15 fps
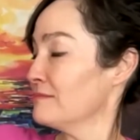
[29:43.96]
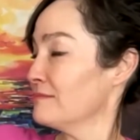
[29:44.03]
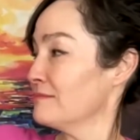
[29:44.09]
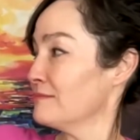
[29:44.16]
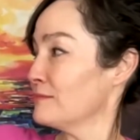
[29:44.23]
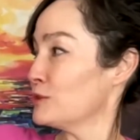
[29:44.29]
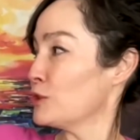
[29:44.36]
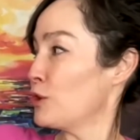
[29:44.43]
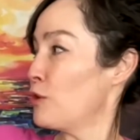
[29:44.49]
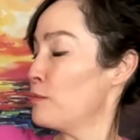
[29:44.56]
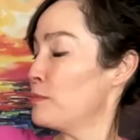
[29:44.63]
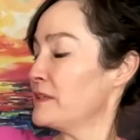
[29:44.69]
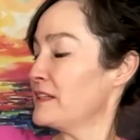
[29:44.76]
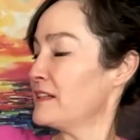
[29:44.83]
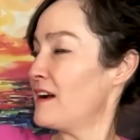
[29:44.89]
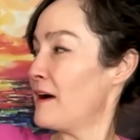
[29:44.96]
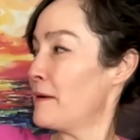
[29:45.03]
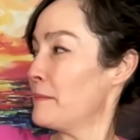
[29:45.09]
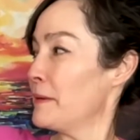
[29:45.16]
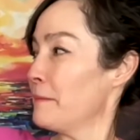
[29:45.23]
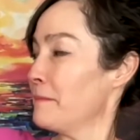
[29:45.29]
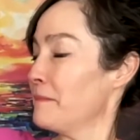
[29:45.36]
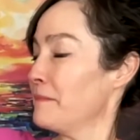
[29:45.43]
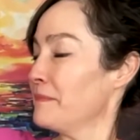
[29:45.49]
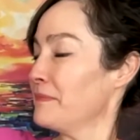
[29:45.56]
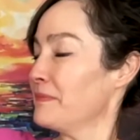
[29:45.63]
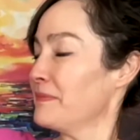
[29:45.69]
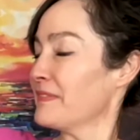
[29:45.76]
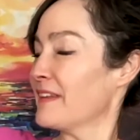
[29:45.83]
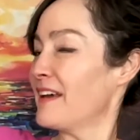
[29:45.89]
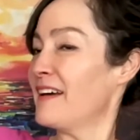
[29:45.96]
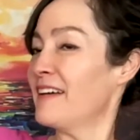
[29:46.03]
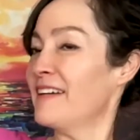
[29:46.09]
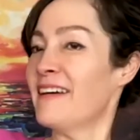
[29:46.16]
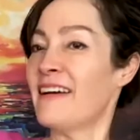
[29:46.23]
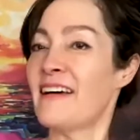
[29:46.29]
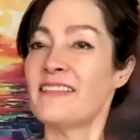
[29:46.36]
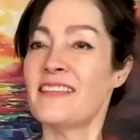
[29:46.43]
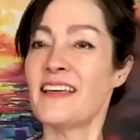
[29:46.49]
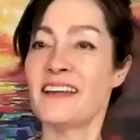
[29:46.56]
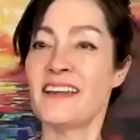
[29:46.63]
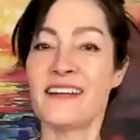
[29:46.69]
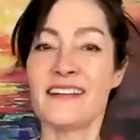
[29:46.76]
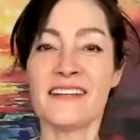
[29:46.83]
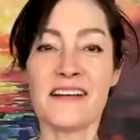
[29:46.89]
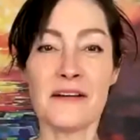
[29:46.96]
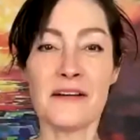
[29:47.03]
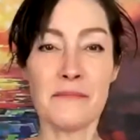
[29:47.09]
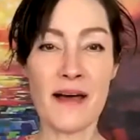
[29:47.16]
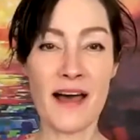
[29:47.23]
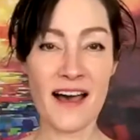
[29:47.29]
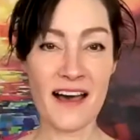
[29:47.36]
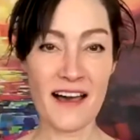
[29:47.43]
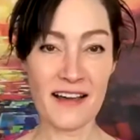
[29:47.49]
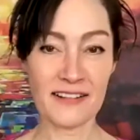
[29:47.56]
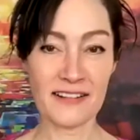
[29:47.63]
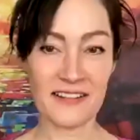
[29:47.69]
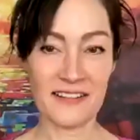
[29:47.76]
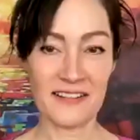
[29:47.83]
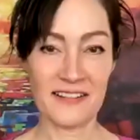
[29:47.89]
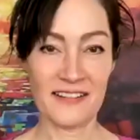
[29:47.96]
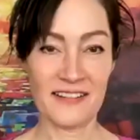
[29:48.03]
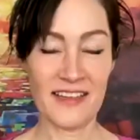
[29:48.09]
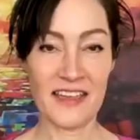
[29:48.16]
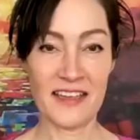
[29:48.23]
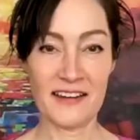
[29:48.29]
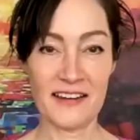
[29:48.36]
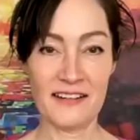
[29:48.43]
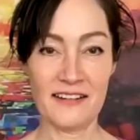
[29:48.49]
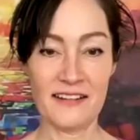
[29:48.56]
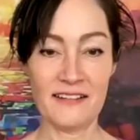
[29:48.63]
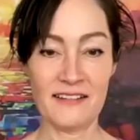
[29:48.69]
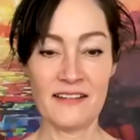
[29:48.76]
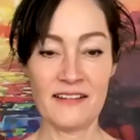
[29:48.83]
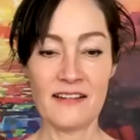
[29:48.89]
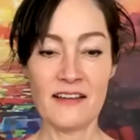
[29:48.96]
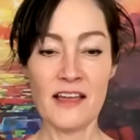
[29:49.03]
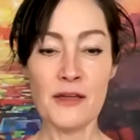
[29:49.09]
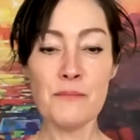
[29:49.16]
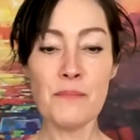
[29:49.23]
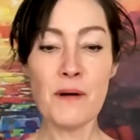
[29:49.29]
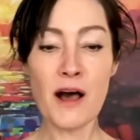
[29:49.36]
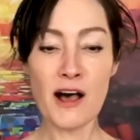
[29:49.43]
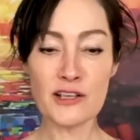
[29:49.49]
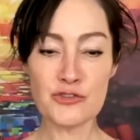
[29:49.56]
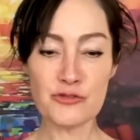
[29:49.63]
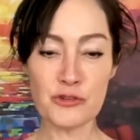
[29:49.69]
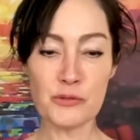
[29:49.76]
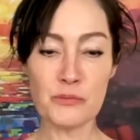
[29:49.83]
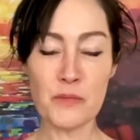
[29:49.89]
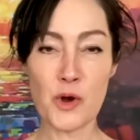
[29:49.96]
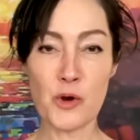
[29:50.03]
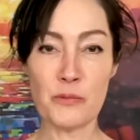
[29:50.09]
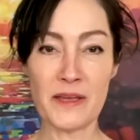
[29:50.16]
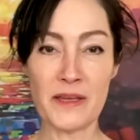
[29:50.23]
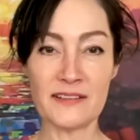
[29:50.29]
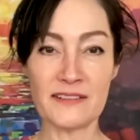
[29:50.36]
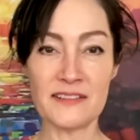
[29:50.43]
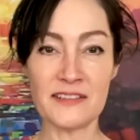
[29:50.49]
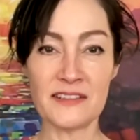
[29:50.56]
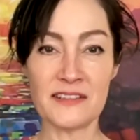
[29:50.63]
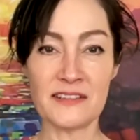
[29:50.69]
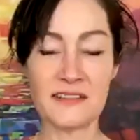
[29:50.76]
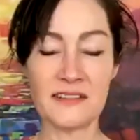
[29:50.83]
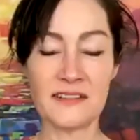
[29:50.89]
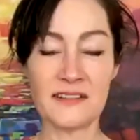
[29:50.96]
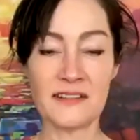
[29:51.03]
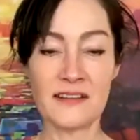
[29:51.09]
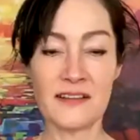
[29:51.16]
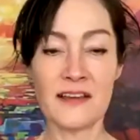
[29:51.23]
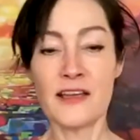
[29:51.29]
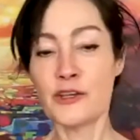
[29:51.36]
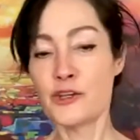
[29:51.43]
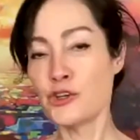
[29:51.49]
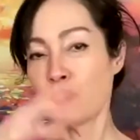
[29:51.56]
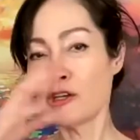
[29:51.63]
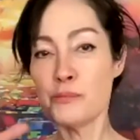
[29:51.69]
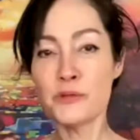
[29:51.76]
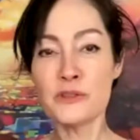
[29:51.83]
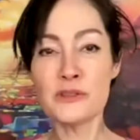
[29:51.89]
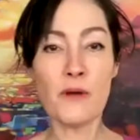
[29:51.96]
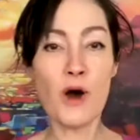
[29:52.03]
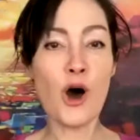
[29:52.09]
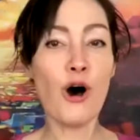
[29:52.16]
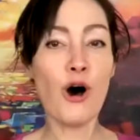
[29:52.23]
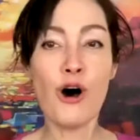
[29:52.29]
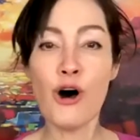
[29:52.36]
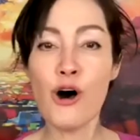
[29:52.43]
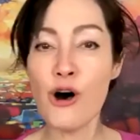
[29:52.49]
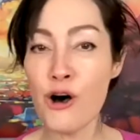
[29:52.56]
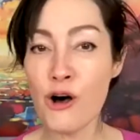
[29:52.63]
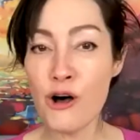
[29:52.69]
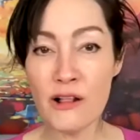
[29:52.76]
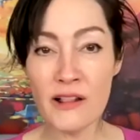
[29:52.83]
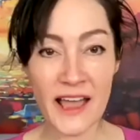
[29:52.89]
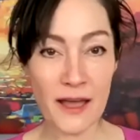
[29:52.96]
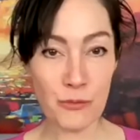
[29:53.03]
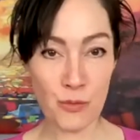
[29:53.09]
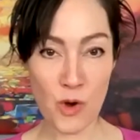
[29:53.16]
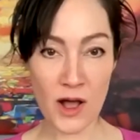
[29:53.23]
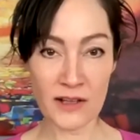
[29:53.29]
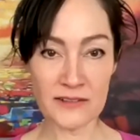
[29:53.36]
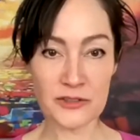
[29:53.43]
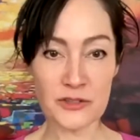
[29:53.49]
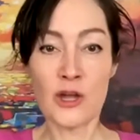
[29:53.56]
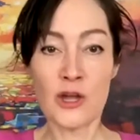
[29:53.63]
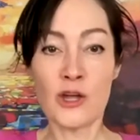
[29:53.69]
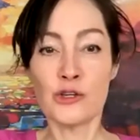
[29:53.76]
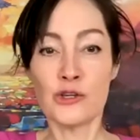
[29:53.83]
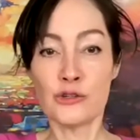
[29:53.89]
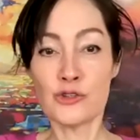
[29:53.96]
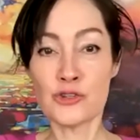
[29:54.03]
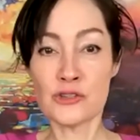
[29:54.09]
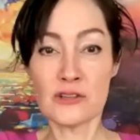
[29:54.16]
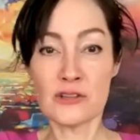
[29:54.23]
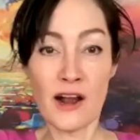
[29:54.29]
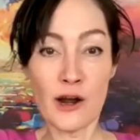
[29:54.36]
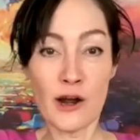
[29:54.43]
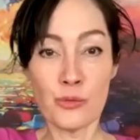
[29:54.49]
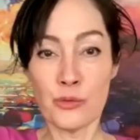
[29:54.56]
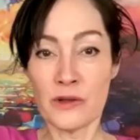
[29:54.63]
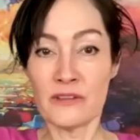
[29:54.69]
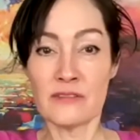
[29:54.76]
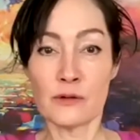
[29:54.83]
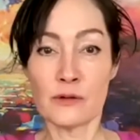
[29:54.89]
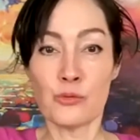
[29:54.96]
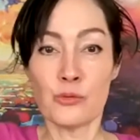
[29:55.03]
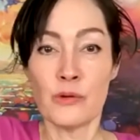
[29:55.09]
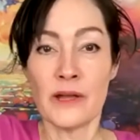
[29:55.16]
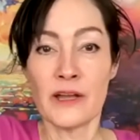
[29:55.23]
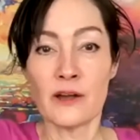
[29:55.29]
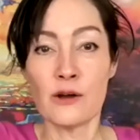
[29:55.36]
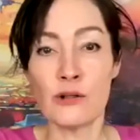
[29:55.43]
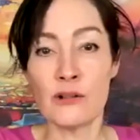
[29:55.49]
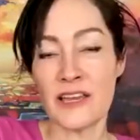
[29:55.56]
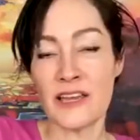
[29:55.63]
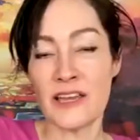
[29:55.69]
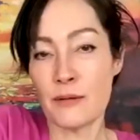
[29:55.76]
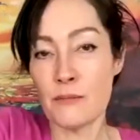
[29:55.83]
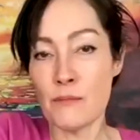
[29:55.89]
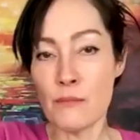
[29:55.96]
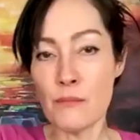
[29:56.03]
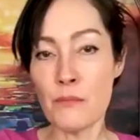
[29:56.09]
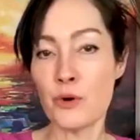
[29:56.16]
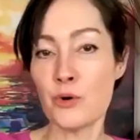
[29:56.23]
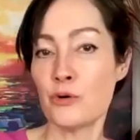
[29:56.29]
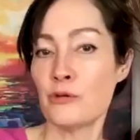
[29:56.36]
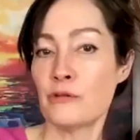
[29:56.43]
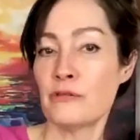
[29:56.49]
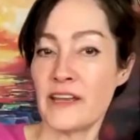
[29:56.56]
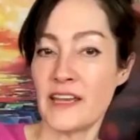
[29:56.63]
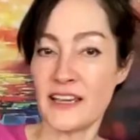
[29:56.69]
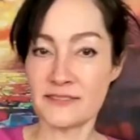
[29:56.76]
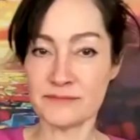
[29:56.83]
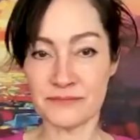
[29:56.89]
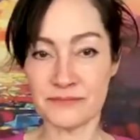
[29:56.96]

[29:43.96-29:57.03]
So open it up. Good. then come back in and pause for a moment. You can put them all at once. You start with the wiggling and moving,